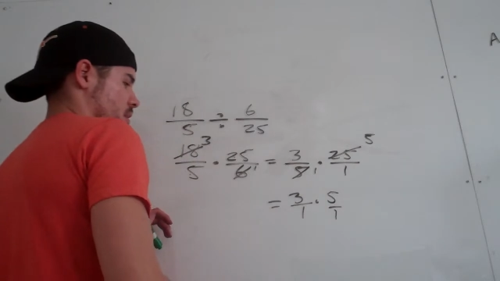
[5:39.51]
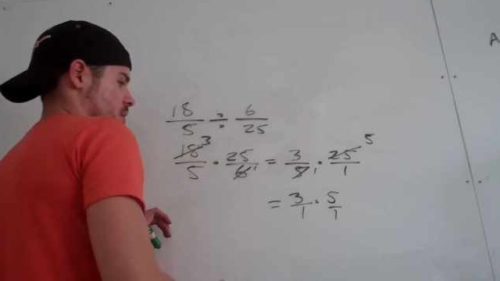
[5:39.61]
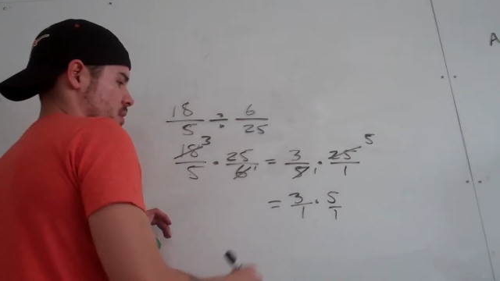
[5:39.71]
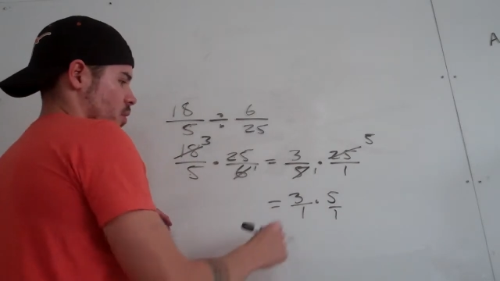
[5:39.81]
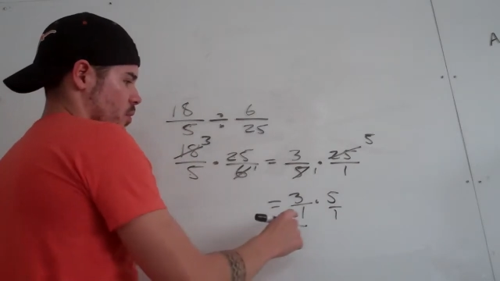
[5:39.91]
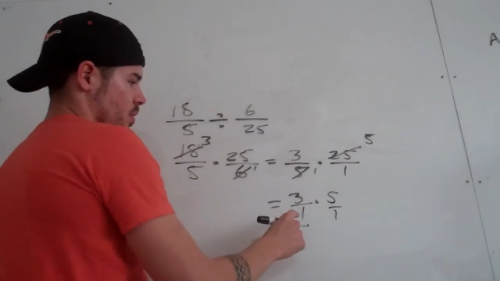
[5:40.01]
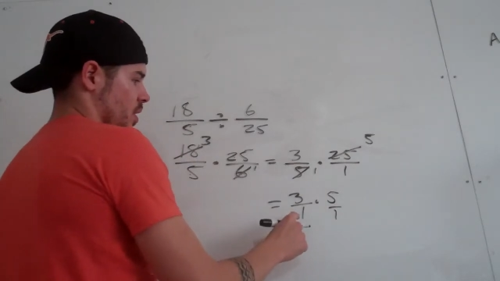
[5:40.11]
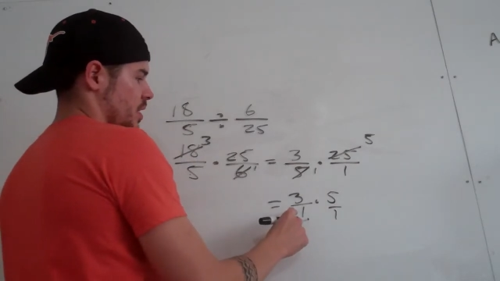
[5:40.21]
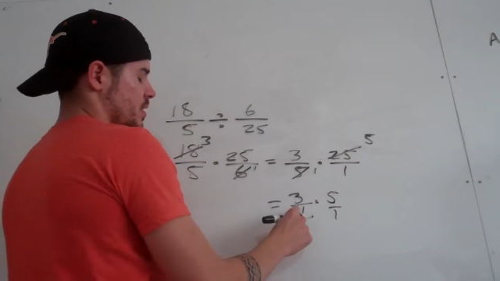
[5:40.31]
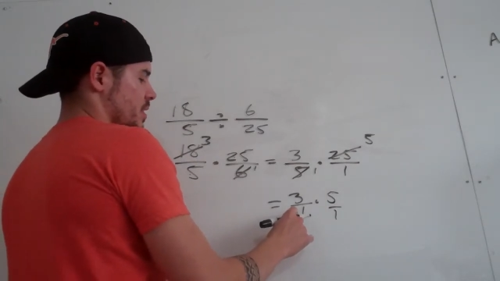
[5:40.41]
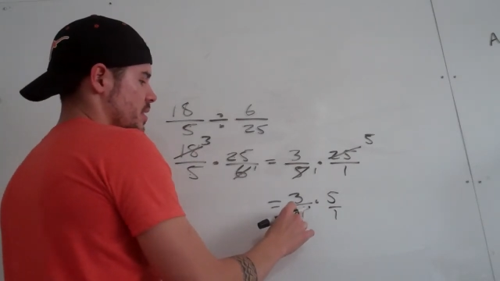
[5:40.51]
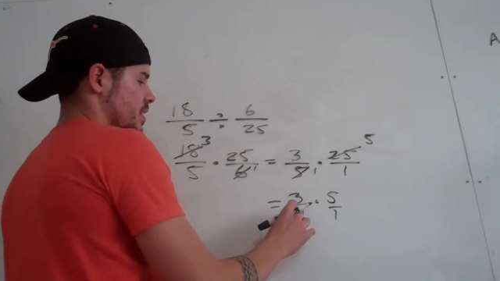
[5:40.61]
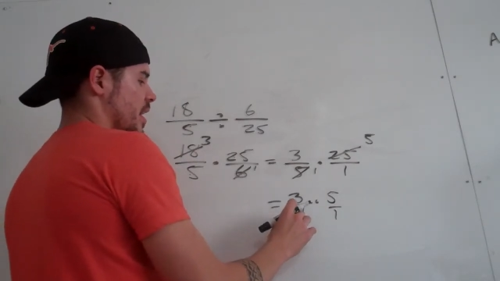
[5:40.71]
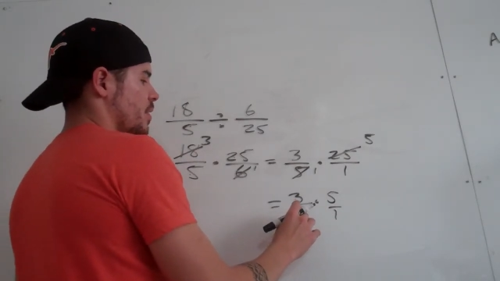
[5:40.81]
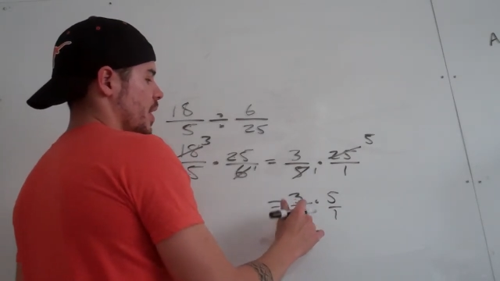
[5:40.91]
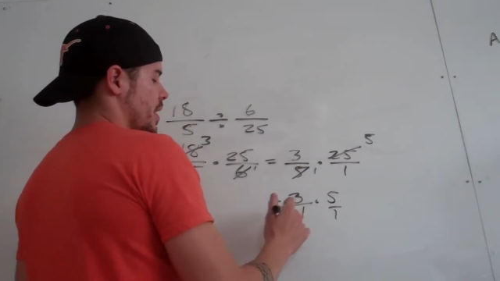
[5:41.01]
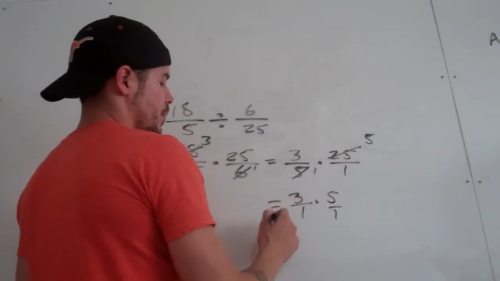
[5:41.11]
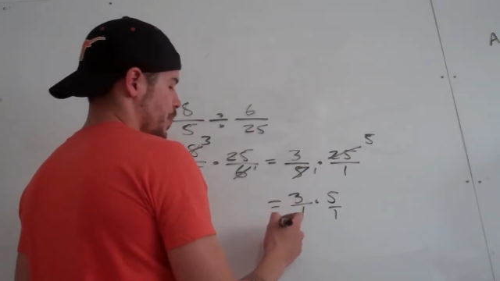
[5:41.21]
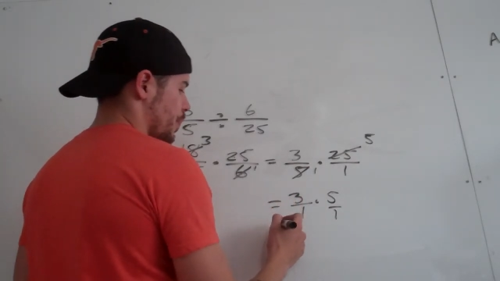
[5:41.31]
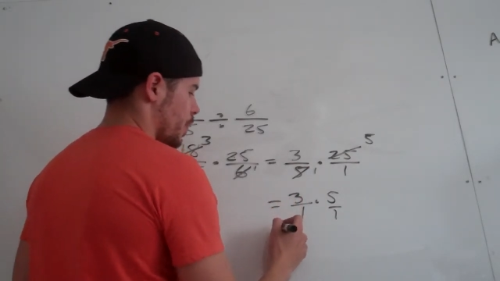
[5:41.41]
So this is easy now, right?
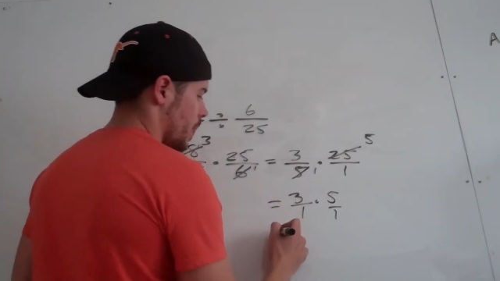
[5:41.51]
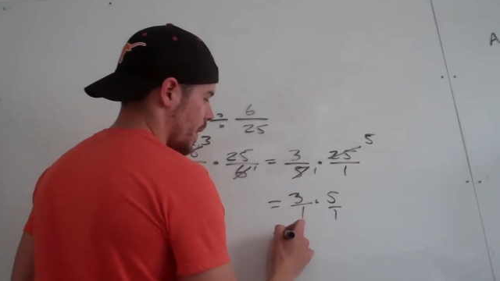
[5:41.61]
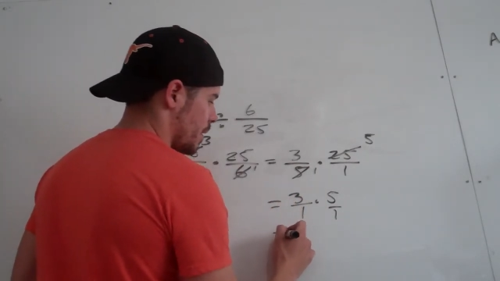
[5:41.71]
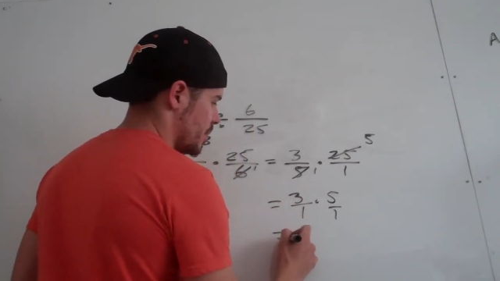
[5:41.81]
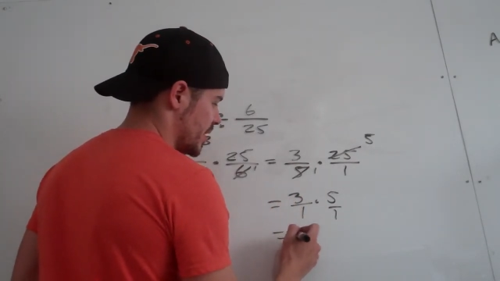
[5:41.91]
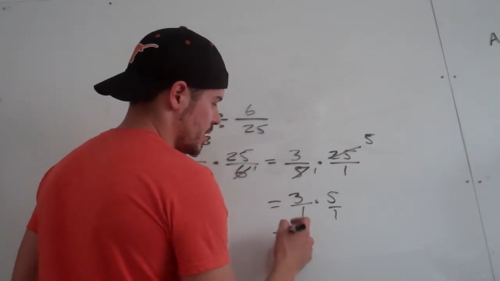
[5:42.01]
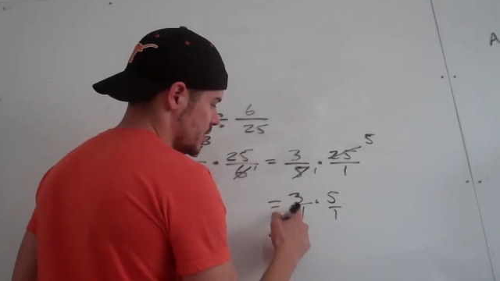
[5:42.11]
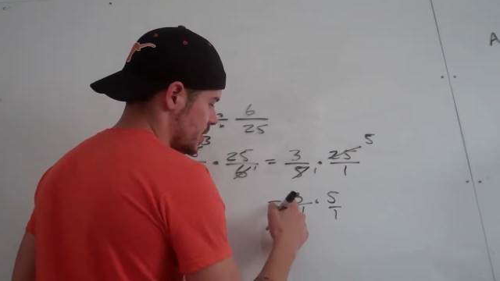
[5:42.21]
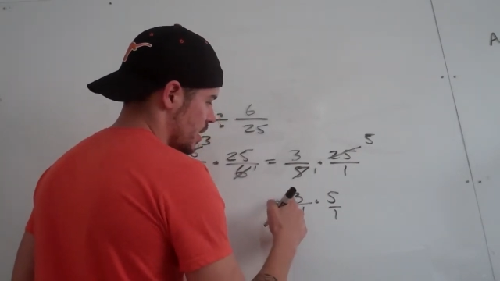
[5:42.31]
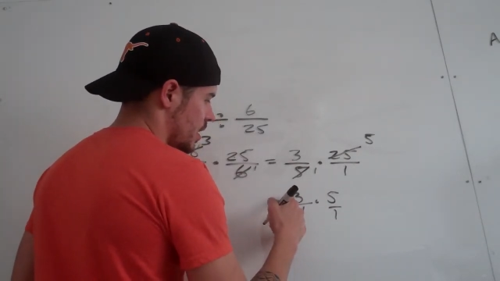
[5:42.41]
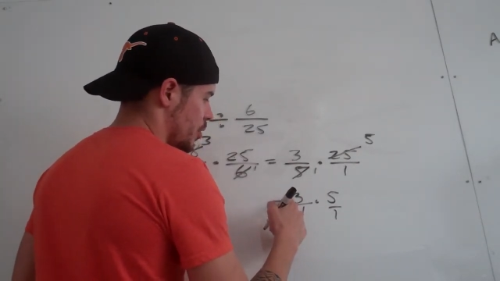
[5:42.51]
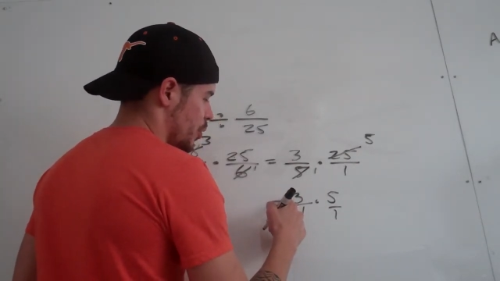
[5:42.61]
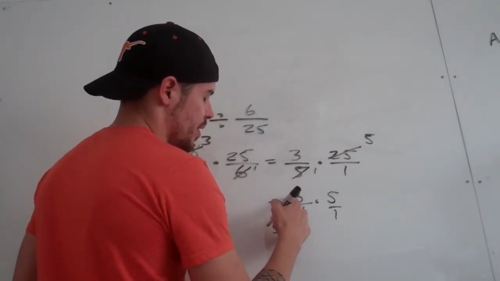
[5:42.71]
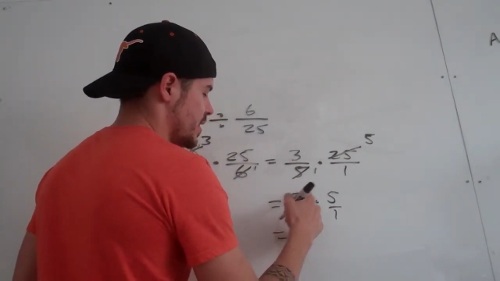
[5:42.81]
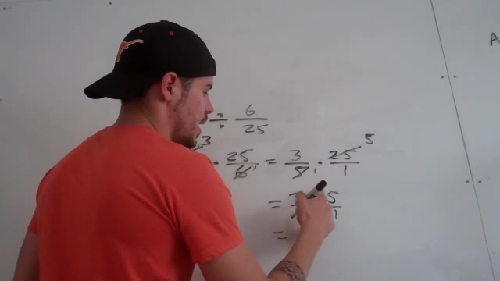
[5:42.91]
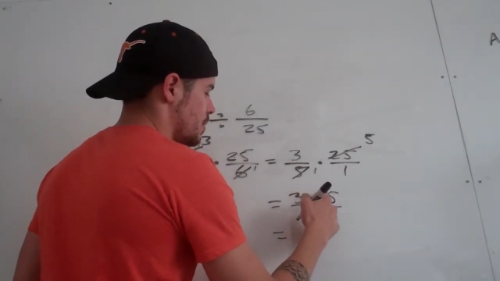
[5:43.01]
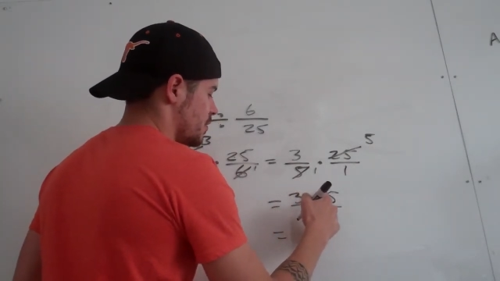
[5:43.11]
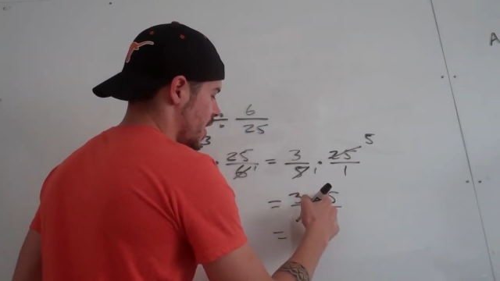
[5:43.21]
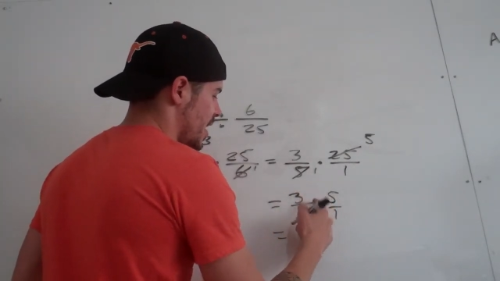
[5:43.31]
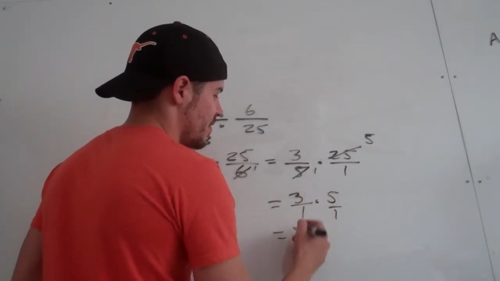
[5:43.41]
Because 3 times
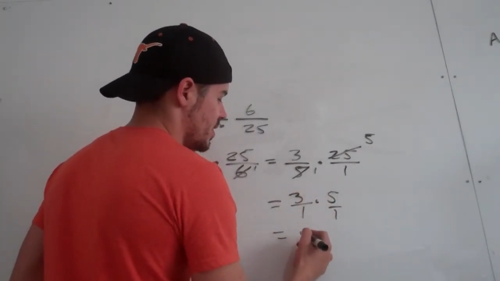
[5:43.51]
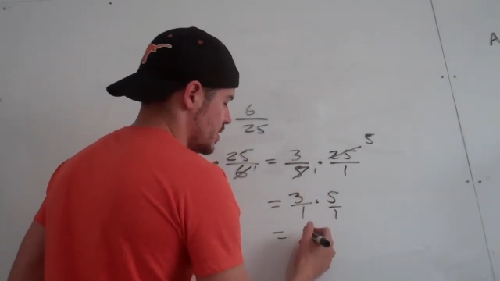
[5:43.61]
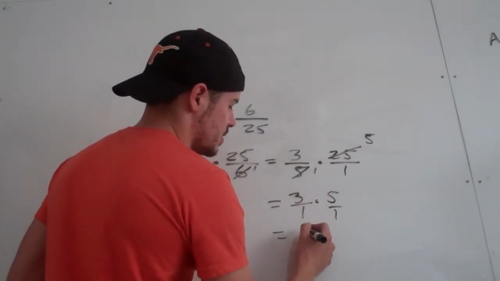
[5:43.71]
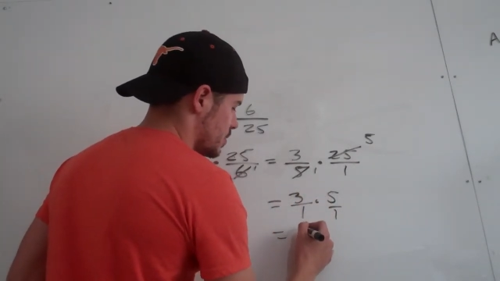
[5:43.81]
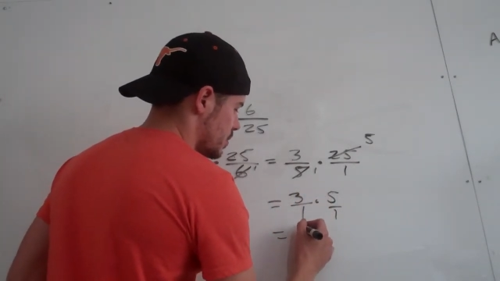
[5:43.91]
5 is